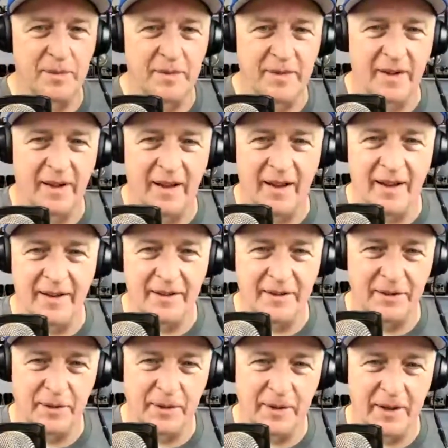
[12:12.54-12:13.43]
I
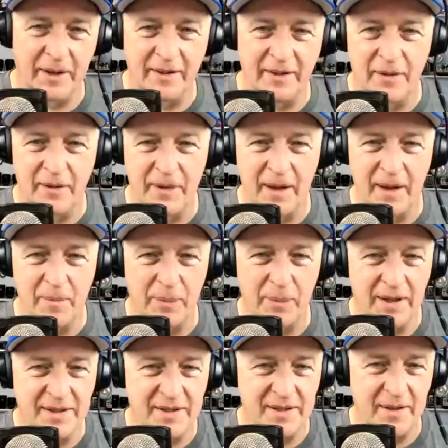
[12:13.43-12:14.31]
agree. I love that.
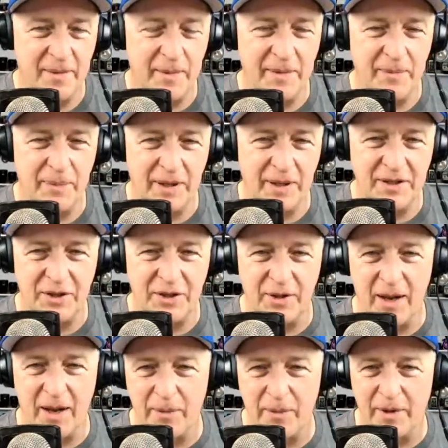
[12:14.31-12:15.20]
Plus, I mean, you
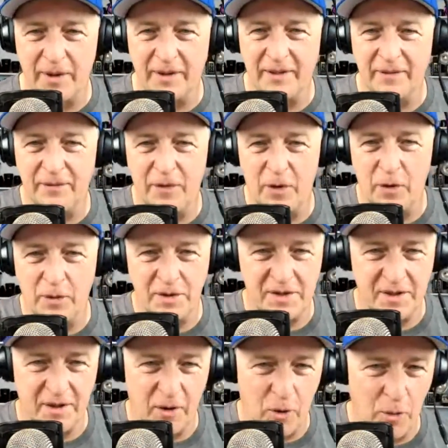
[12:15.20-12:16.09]
got really
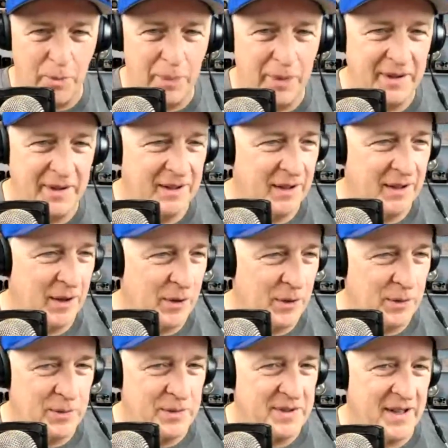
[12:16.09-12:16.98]
focused, the open, the
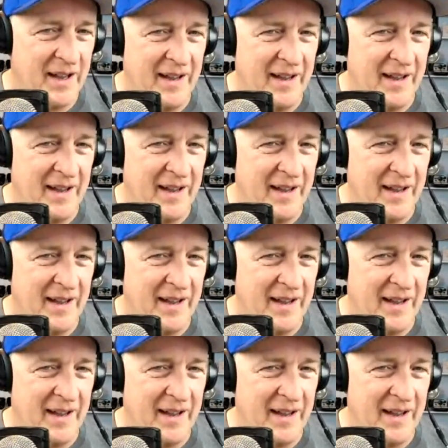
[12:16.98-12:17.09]
close.